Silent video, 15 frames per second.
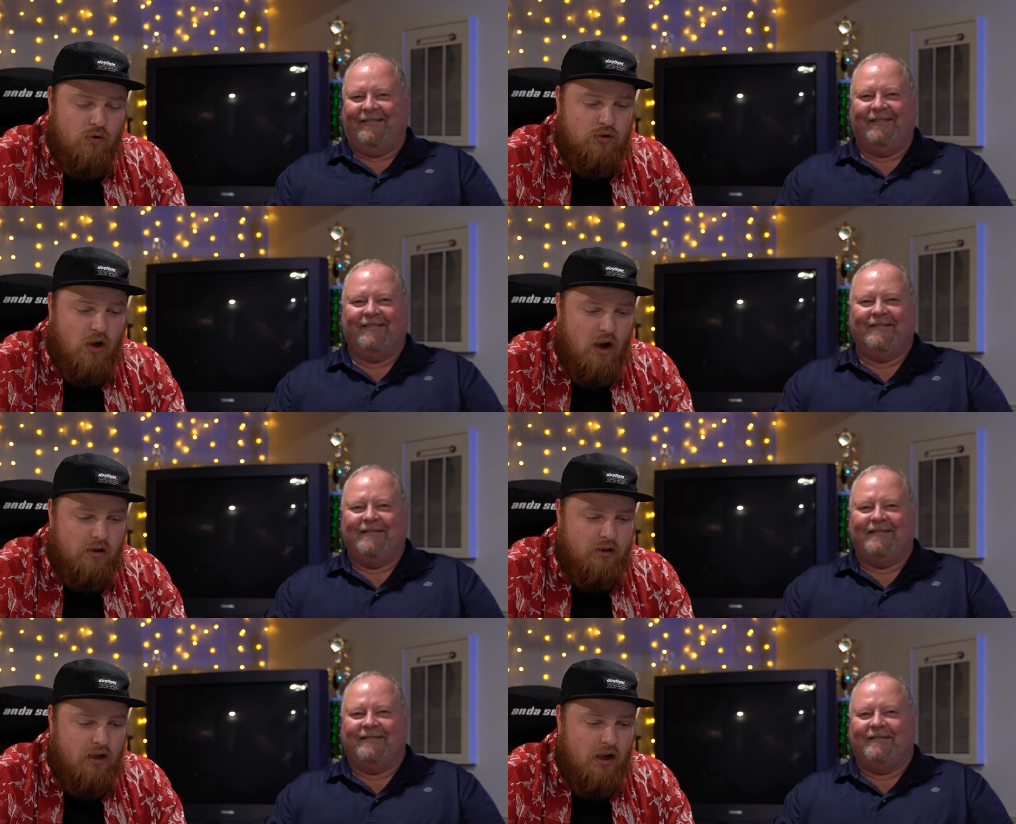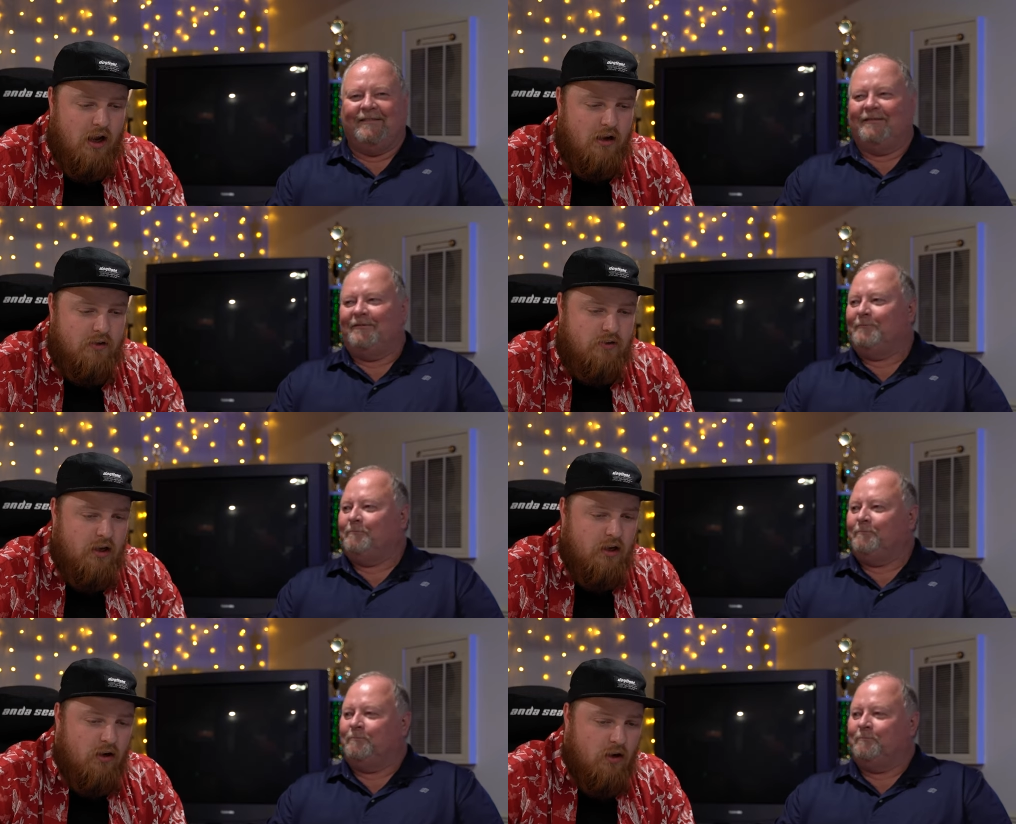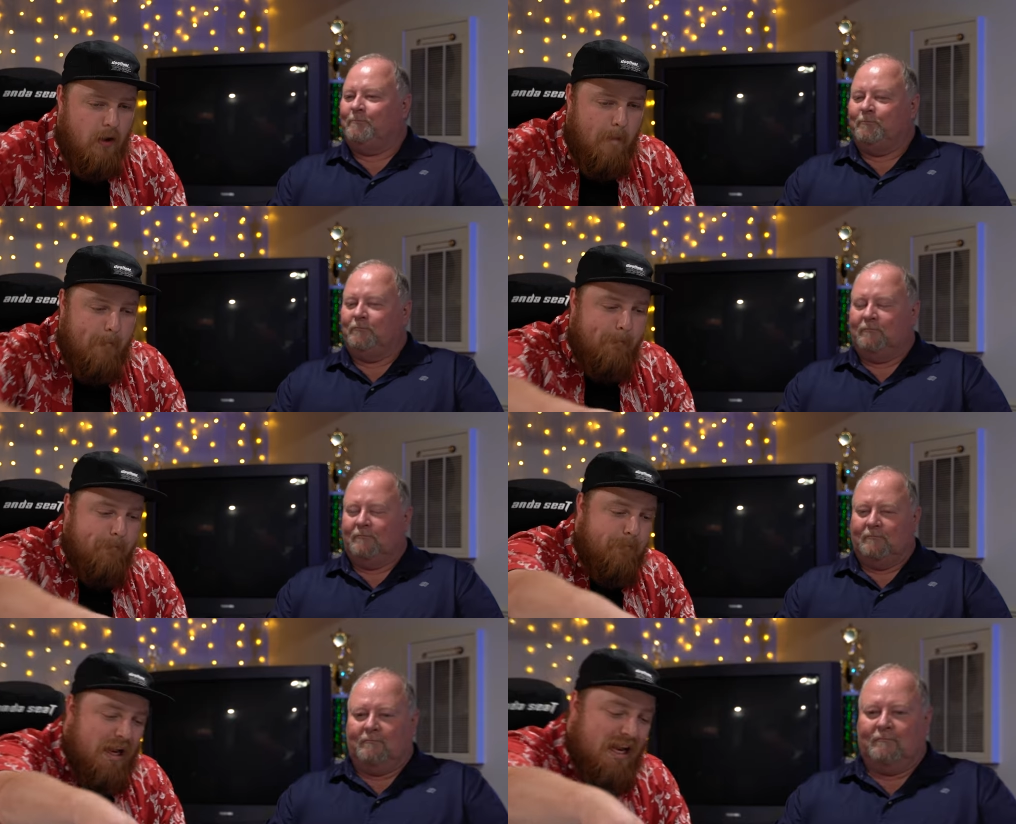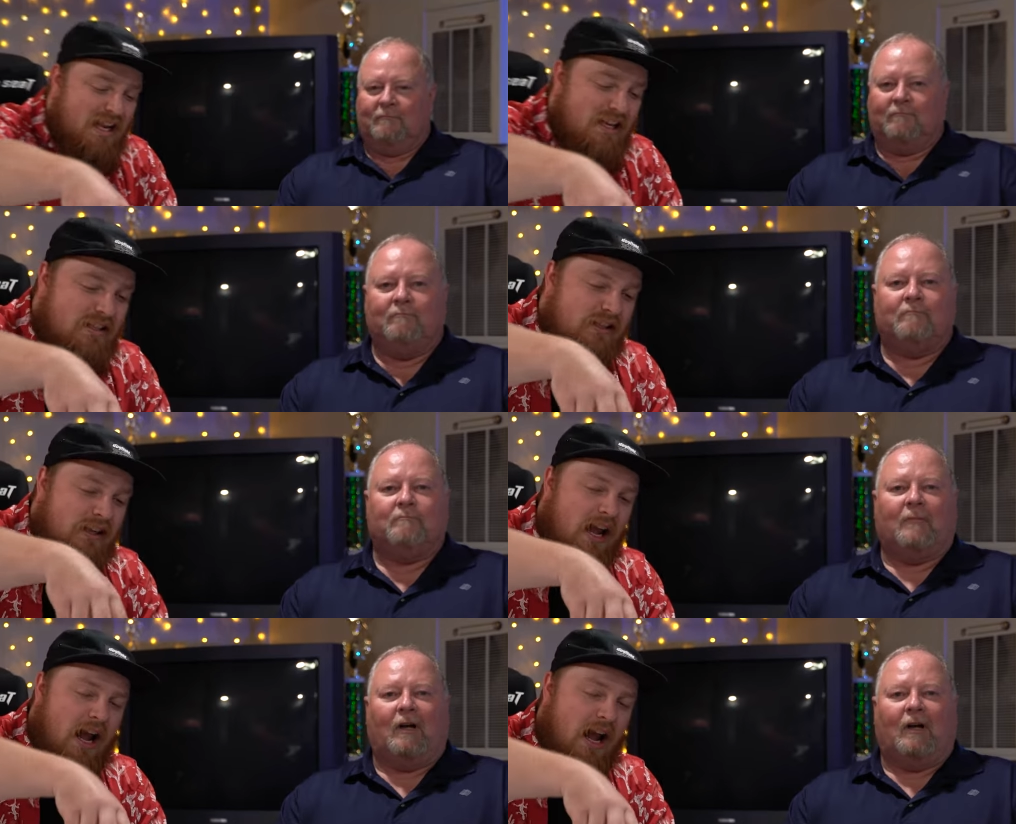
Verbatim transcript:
Speaker 1: We'll talk to you guys later. Peace